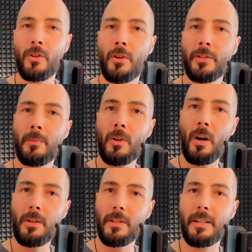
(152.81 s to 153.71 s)
So your
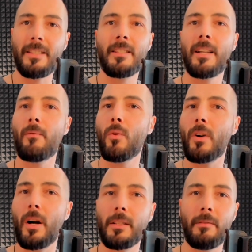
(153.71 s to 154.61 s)
subconscious has
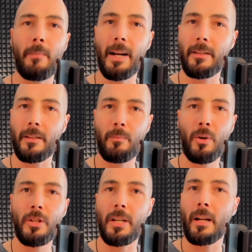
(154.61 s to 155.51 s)
several cognitive
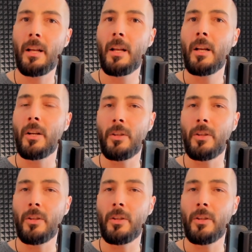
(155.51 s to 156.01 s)
biases pushing